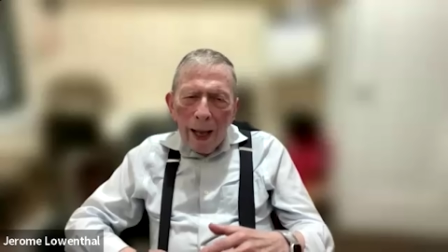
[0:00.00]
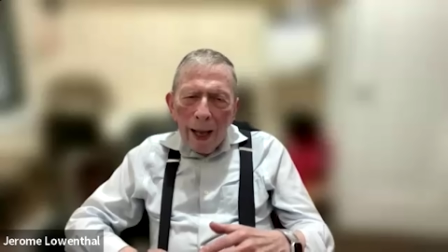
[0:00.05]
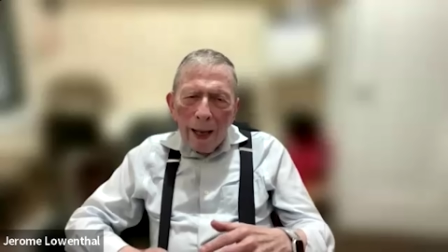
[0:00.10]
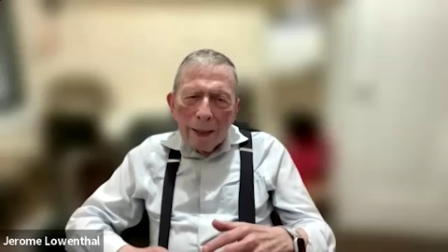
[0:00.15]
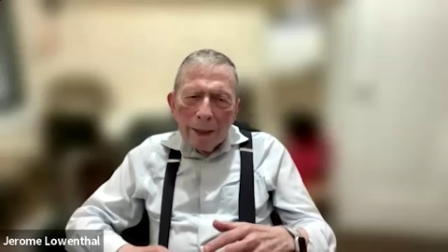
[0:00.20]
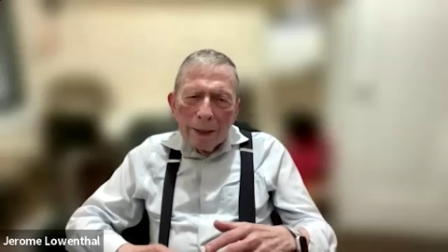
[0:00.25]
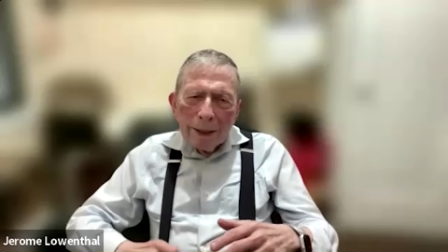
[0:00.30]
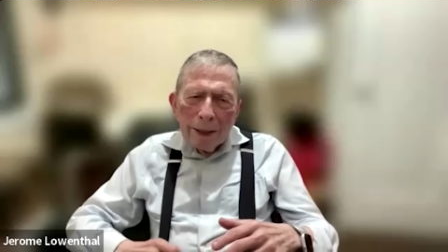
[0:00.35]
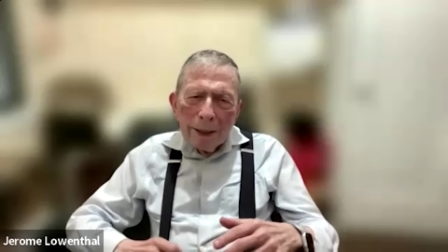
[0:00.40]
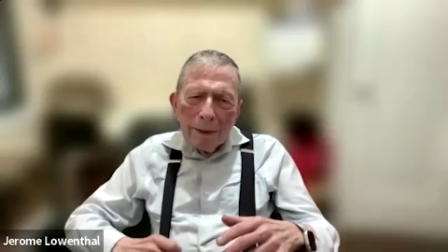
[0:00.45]

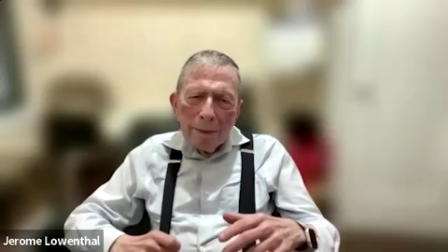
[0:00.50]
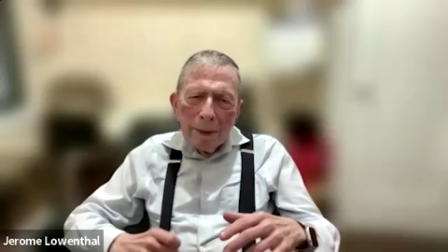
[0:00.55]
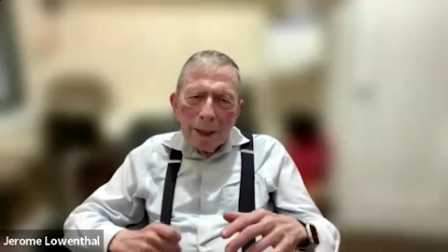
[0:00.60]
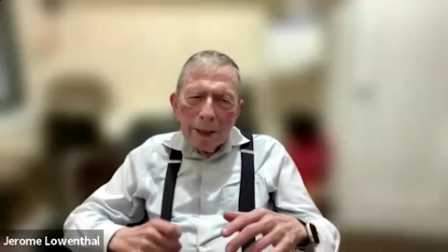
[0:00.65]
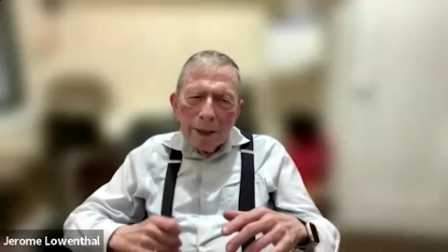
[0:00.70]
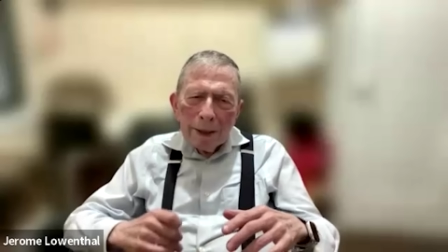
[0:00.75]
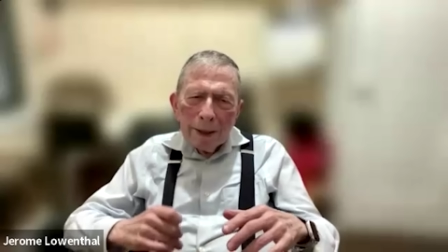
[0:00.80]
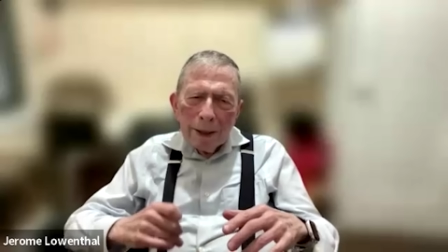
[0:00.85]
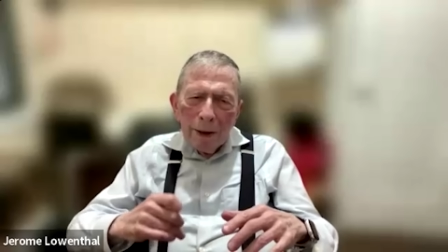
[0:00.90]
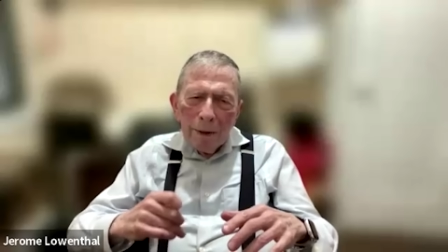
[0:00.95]
I see
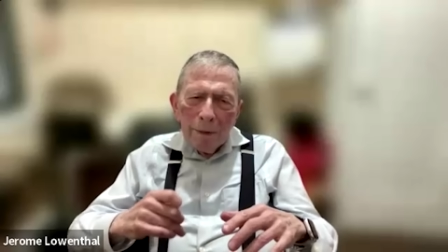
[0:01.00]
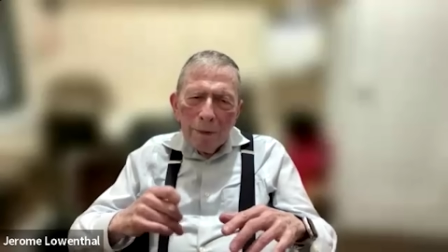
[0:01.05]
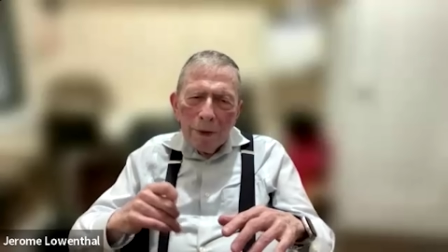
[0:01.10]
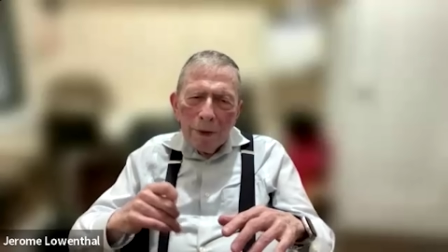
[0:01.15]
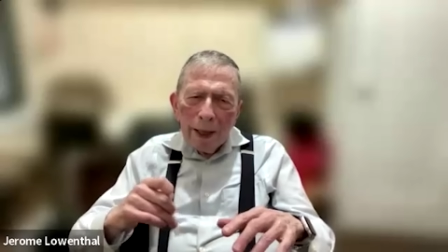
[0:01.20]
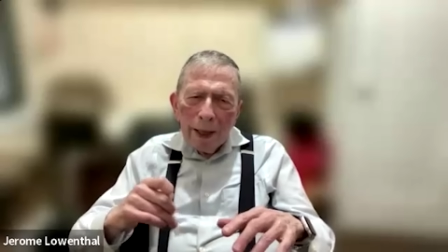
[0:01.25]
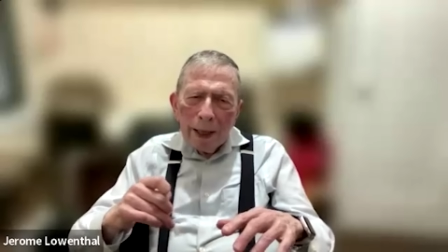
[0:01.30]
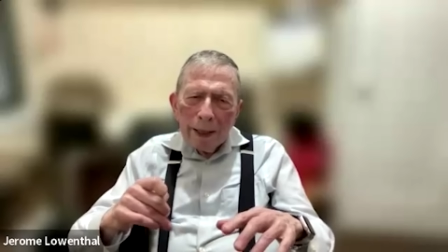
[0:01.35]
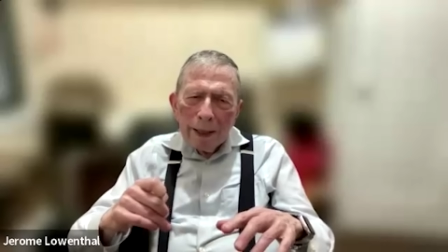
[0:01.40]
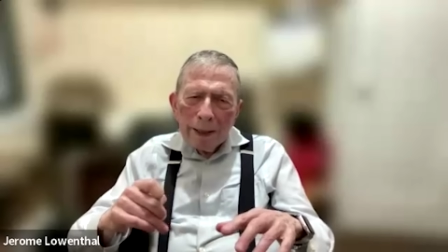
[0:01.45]
myself
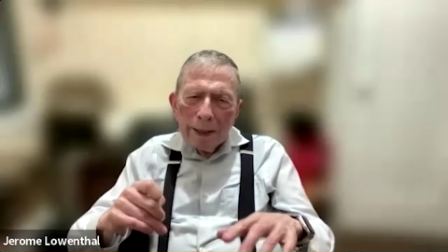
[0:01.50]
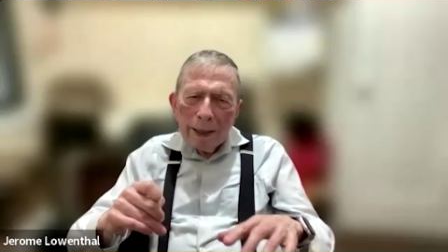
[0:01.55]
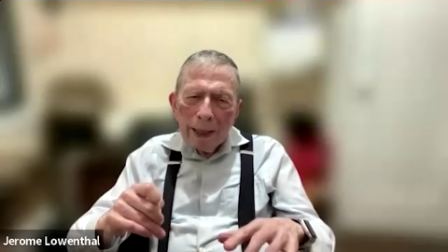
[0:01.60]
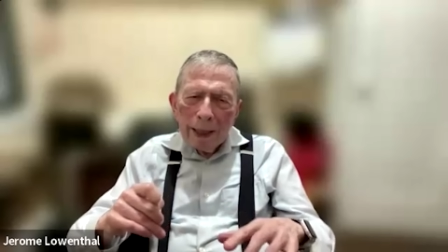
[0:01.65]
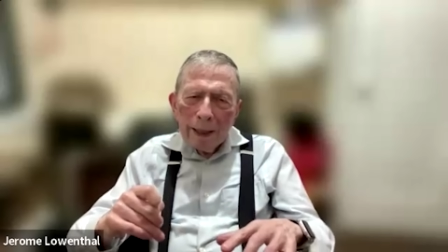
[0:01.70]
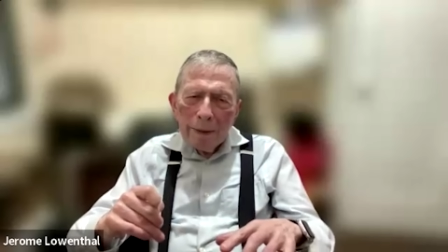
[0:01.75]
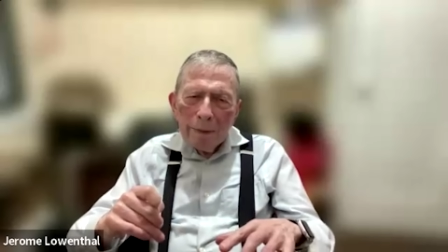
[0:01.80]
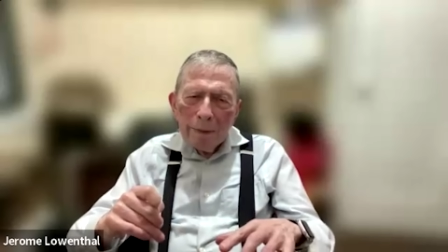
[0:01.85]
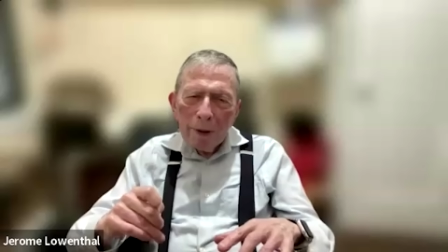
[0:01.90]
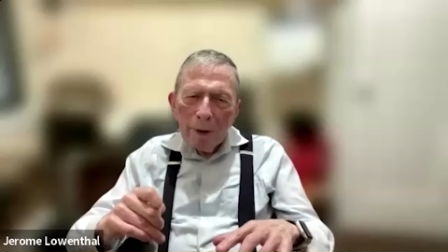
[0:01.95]
at a
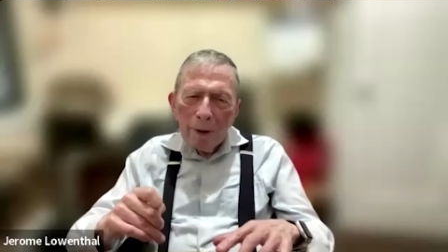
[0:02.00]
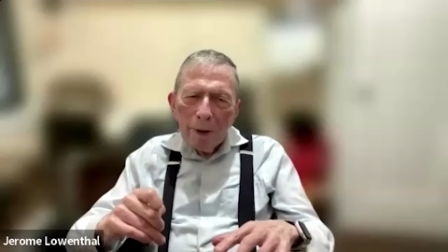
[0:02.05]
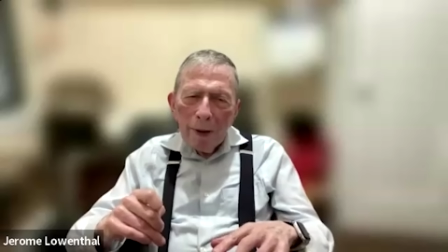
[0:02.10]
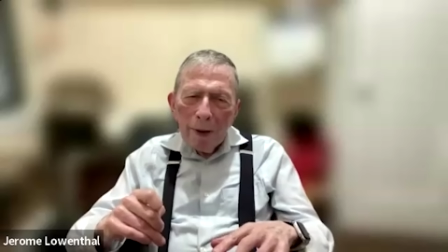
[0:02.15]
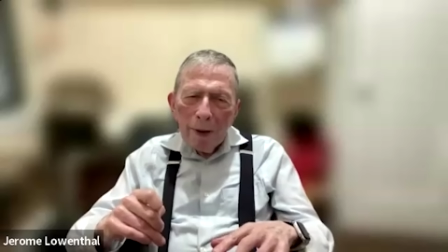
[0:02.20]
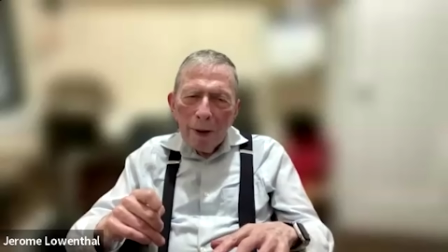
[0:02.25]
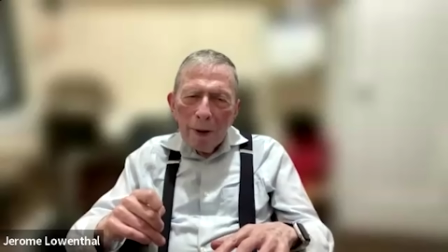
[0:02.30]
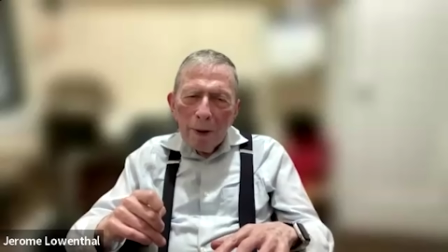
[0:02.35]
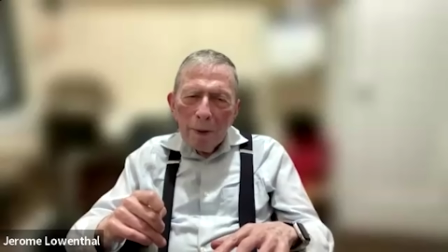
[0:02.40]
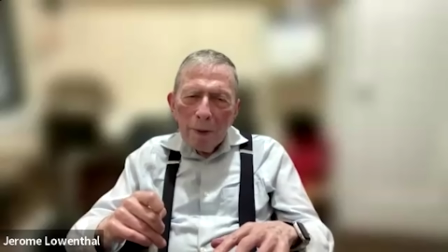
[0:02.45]
table
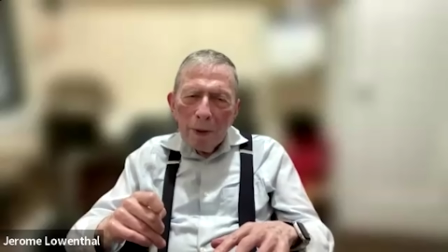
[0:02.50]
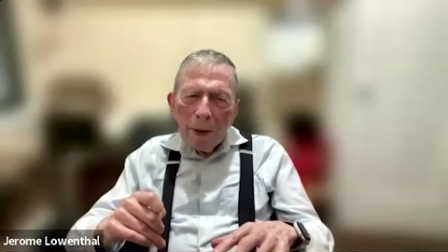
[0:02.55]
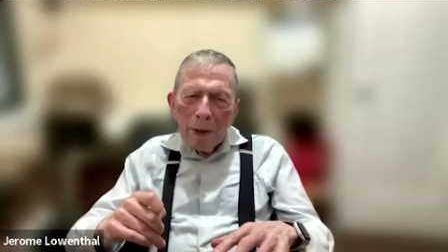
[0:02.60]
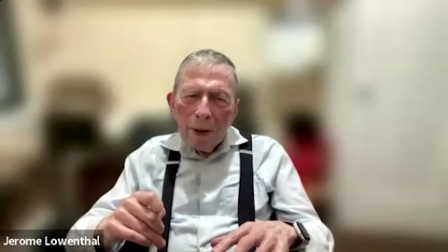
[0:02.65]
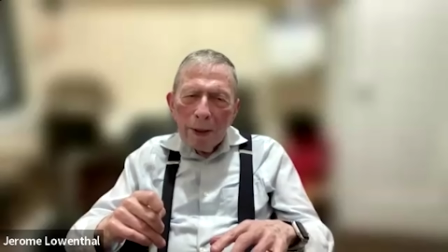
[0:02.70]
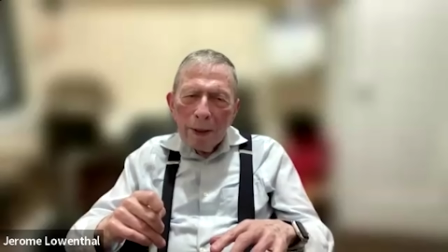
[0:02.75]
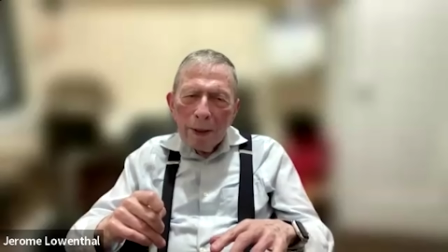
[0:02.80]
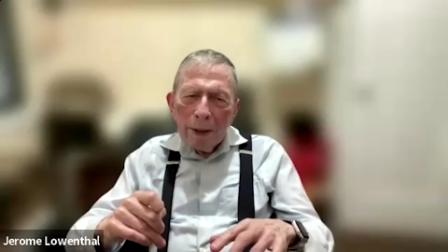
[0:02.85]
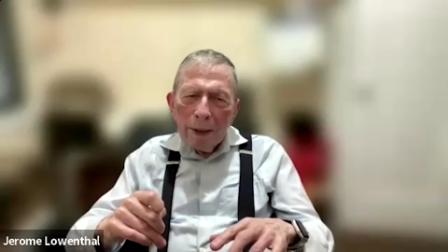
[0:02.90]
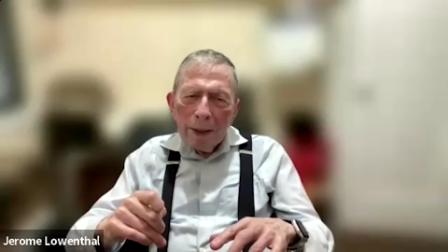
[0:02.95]

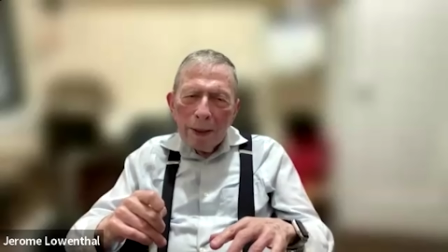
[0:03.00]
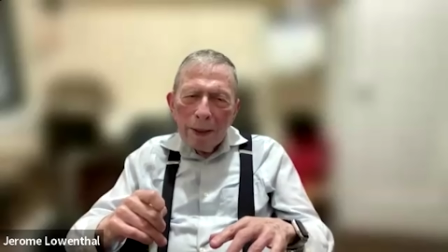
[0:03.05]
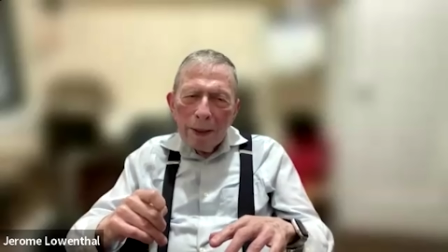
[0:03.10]
with